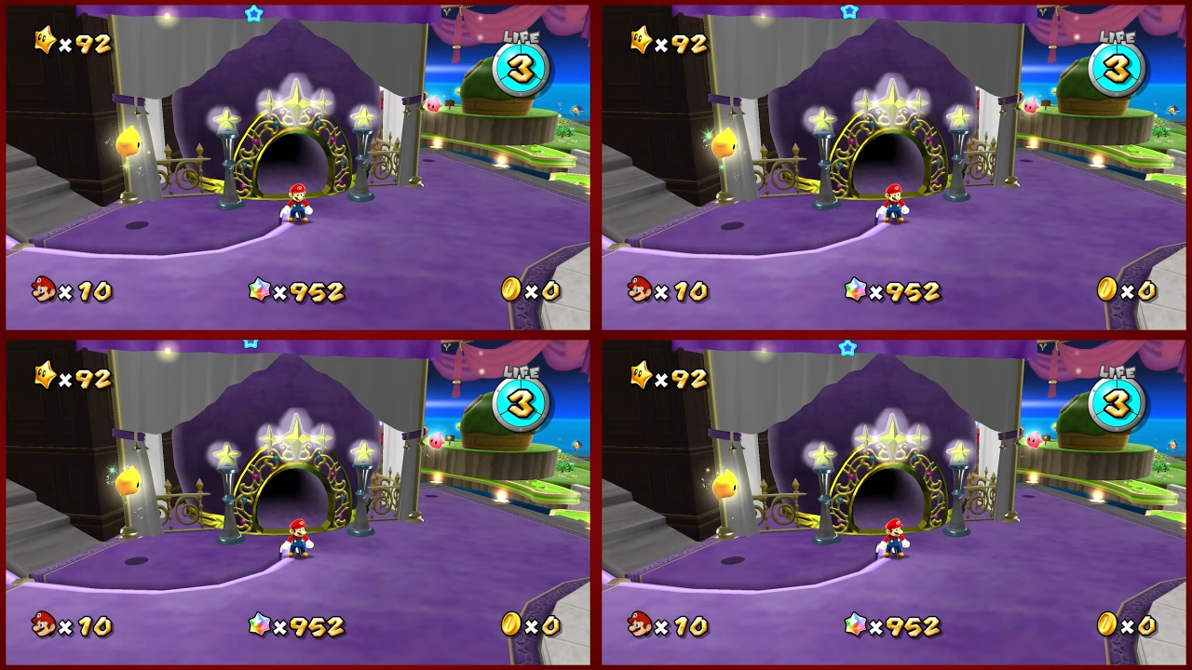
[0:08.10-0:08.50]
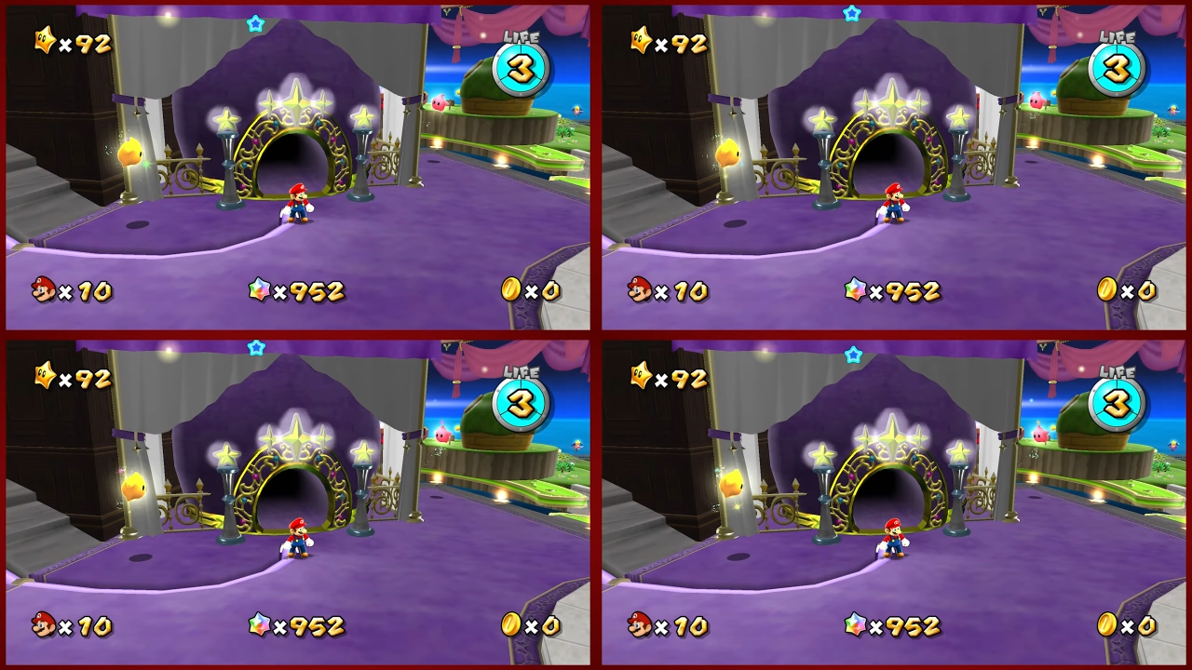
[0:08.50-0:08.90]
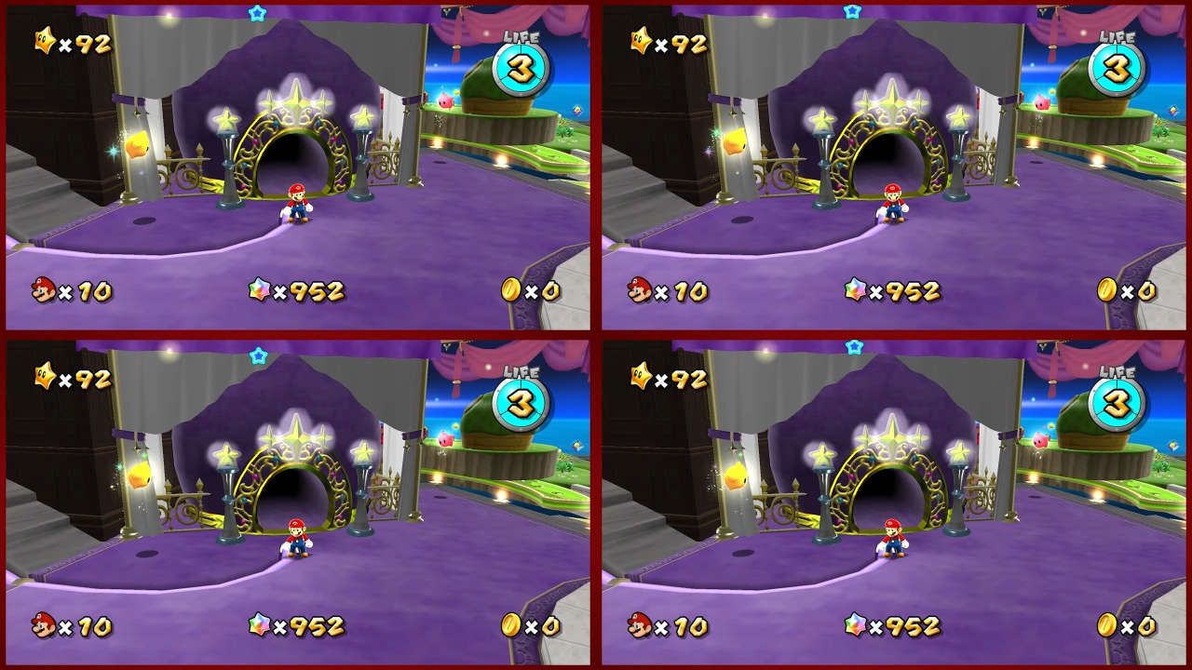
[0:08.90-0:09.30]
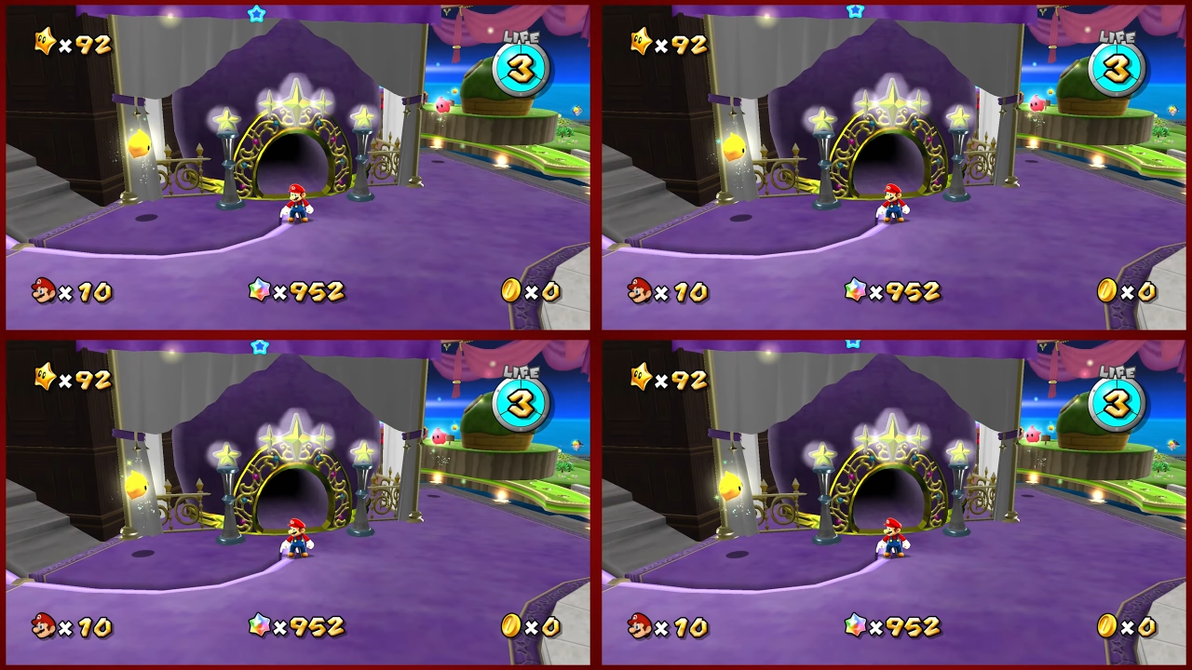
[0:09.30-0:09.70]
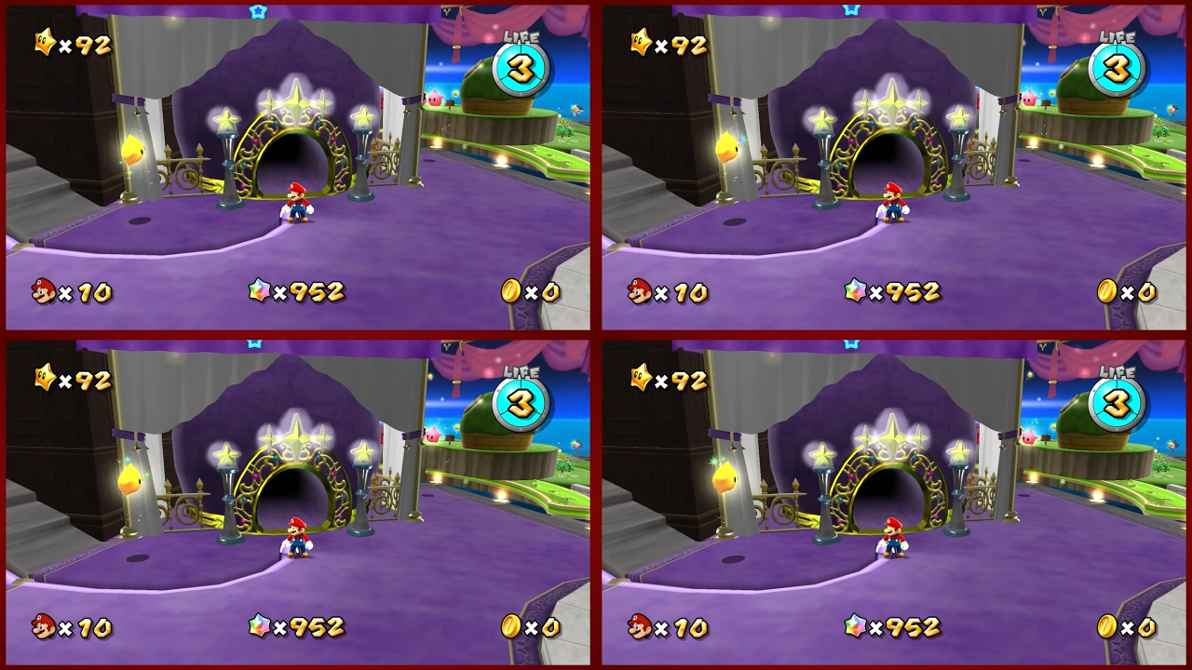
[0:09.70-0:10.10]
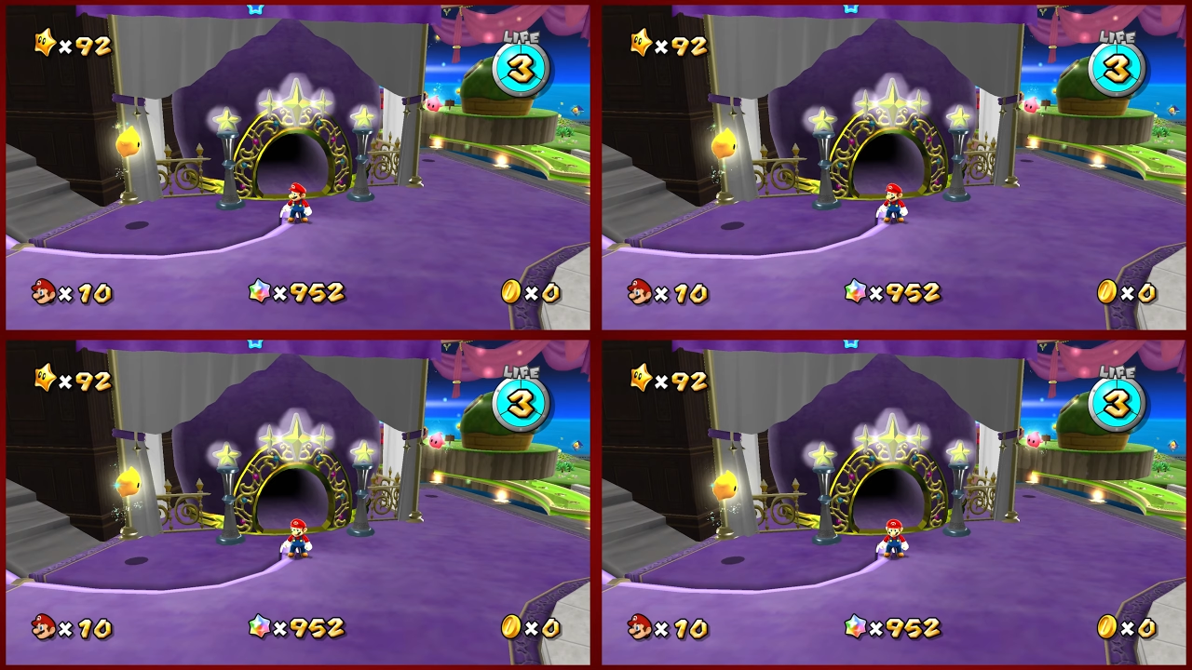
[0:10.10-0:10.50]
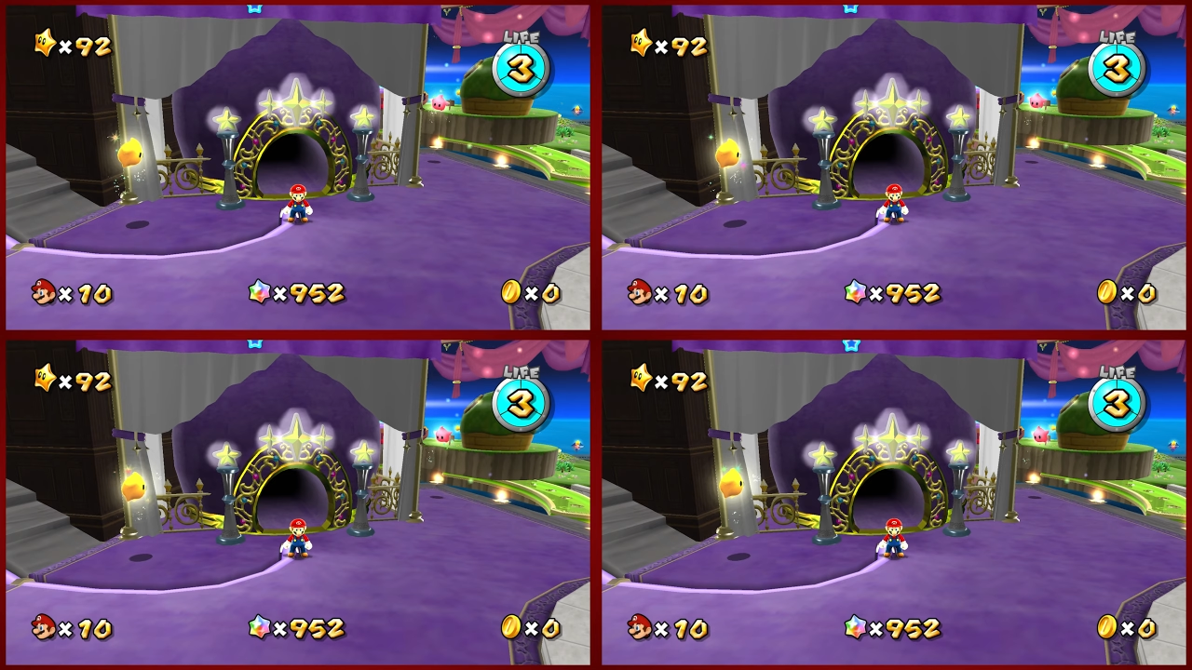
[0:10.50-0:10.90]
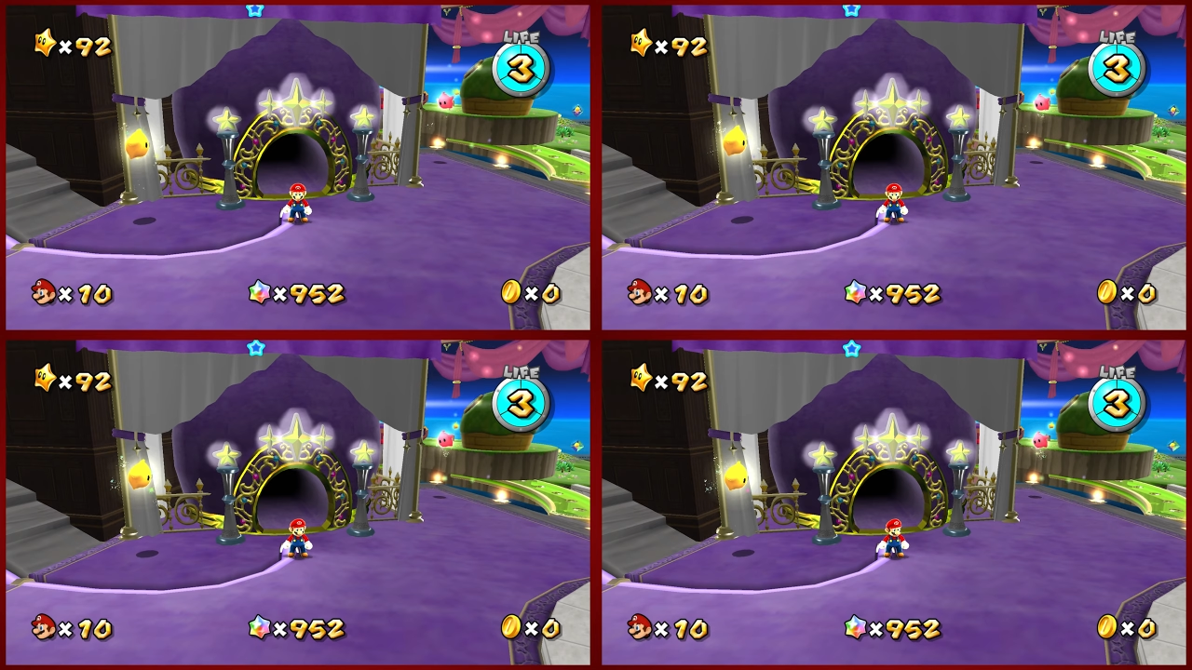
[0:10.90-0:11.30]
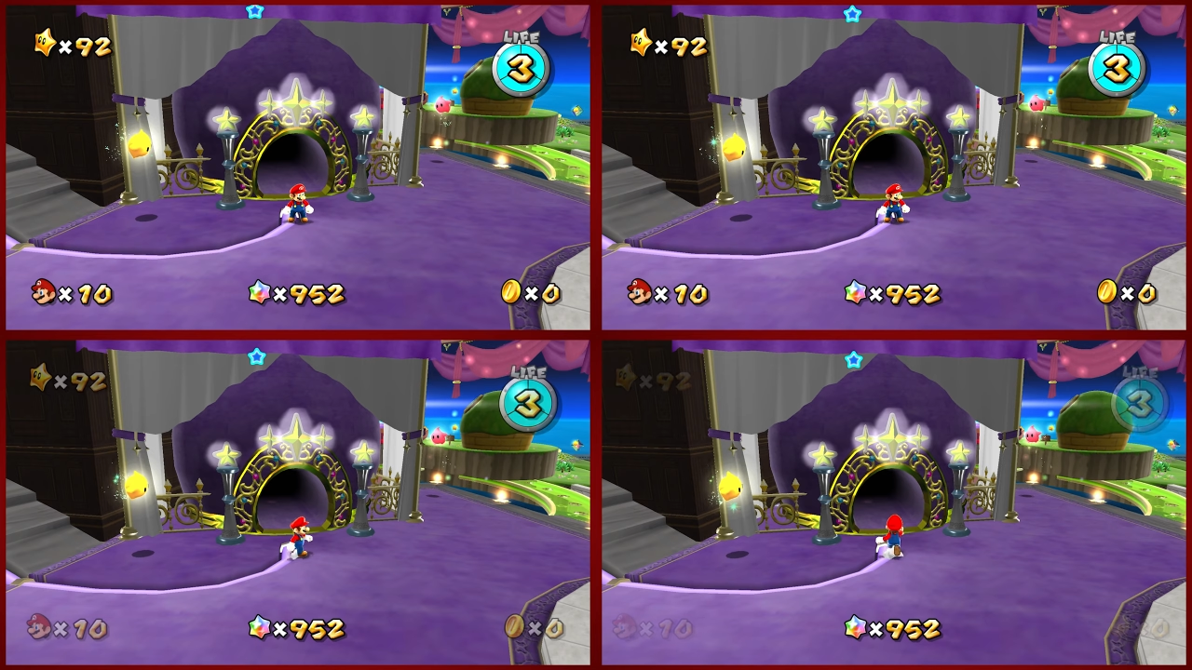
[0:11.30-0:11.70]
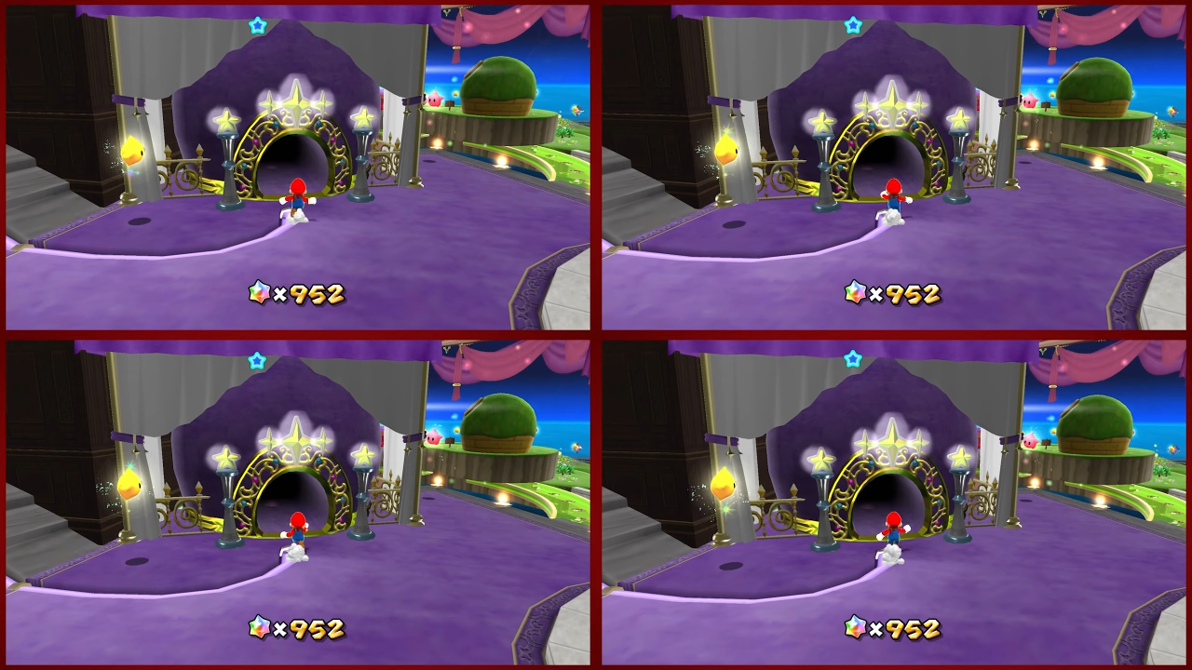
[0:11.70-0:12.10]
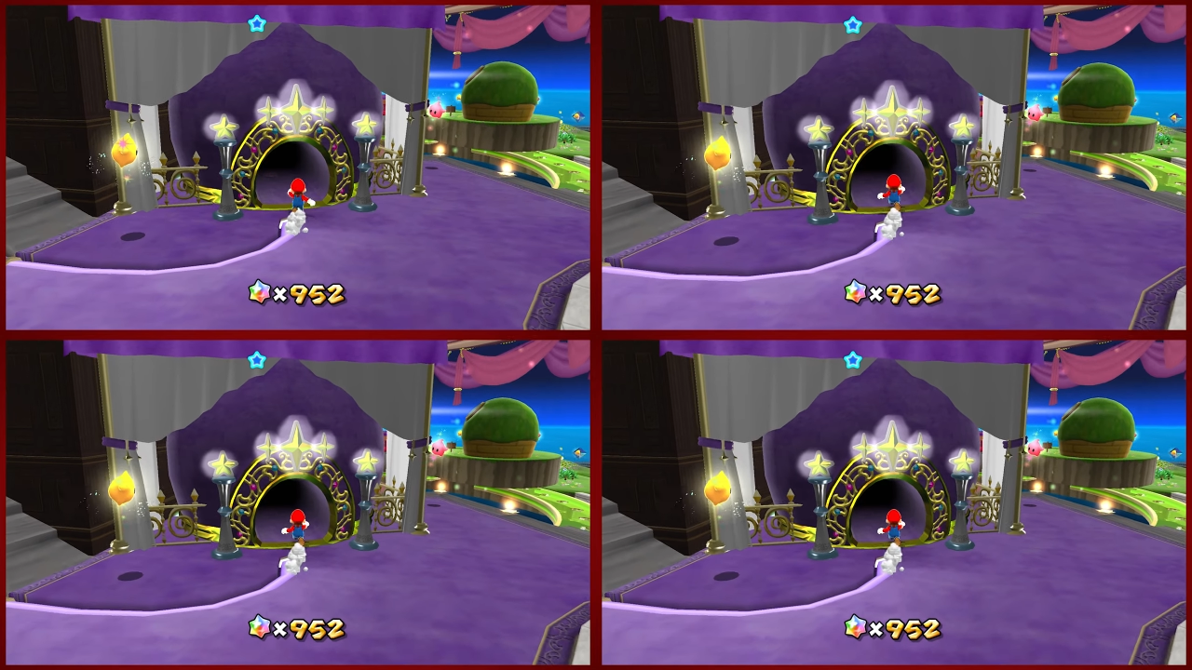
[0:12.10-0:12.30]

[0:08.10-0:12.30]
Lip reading: Nobody's mouth can be seen.